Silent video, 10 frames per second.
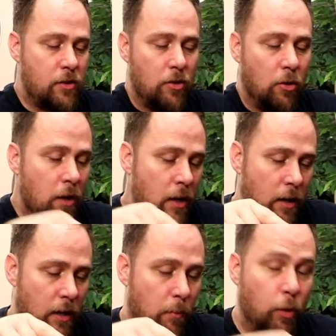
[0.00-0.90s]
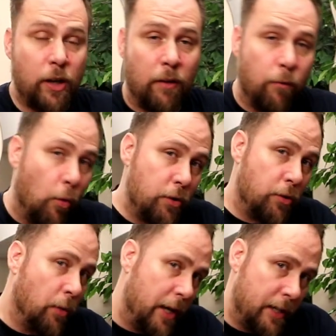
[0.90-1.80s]
So I'm looking forward
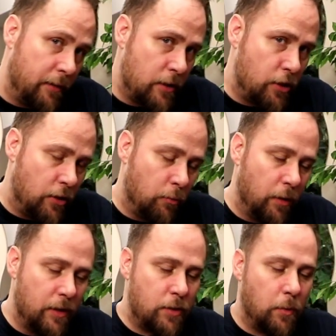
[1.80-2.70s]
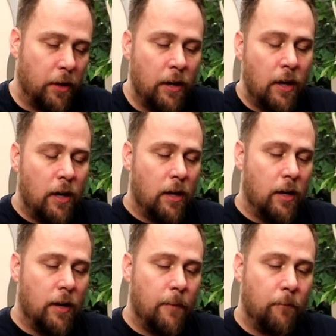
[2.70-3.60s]
to riding this year with this one
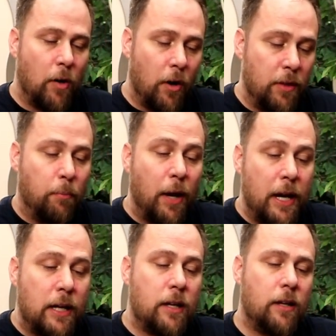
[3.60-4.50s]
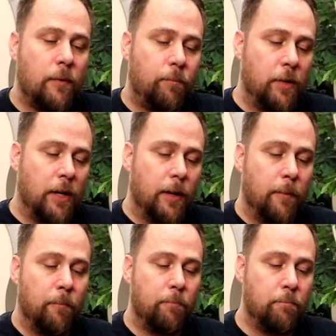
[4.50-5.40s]
on the bike,
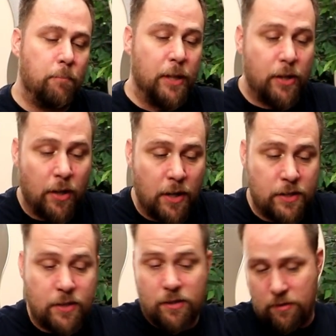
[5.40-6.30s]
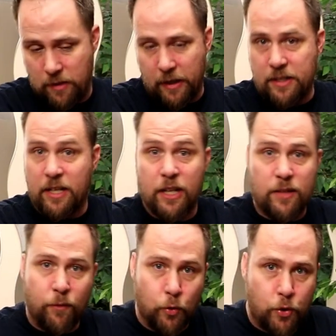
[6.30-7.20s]
because, like I said,
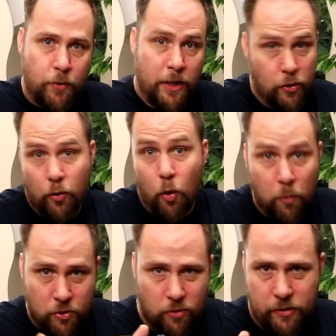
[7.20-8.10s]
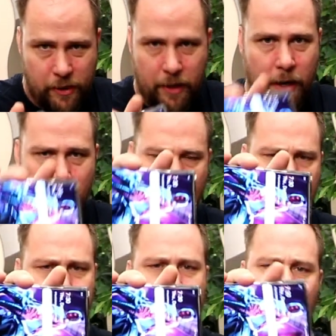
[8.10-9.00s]
it's a full screen, so it almost looks like
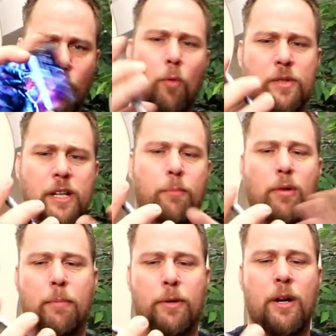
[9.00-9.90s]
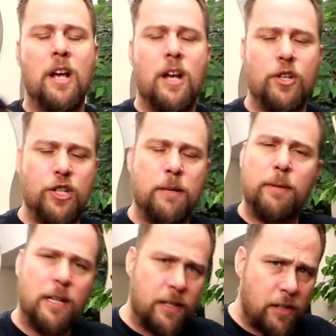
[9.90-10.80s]
almost like a proper
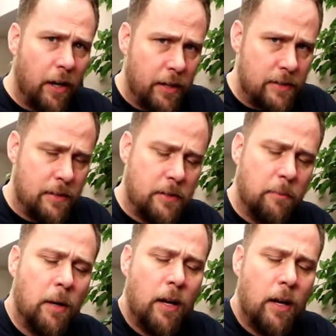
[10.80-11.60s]
GPS kind of system.